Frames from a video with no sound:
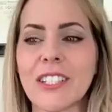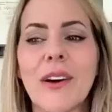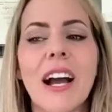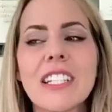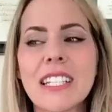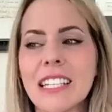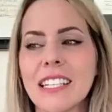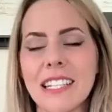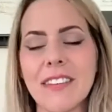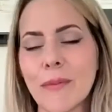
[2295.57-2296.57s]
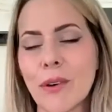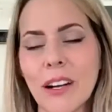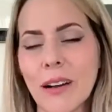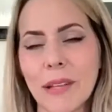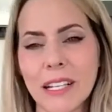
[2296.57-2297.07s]
So I just think it's even more
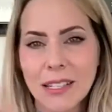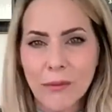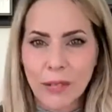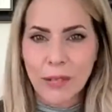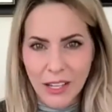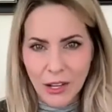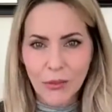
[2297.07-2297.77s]
complex than we